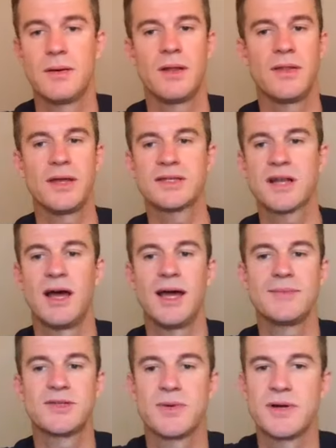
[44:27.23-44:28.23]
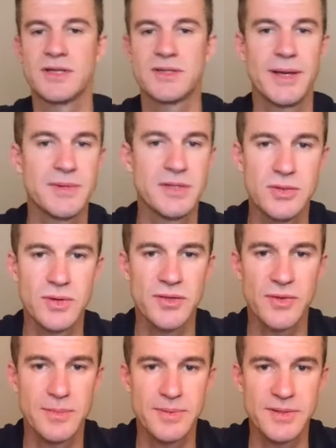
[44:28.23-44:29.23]
on those climbs where it's maybe two or
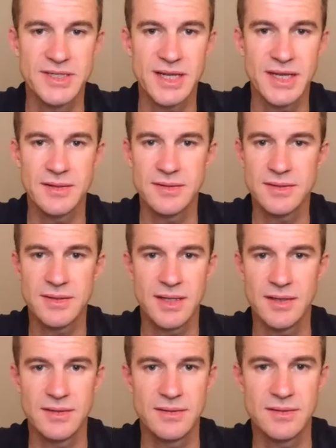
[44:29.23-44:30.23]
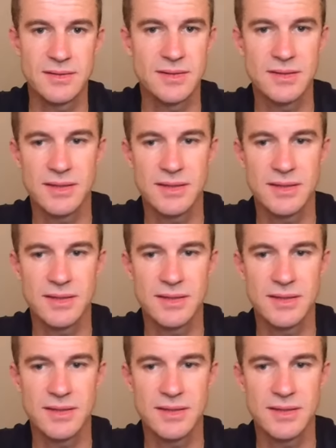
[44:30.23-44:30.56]
three percent and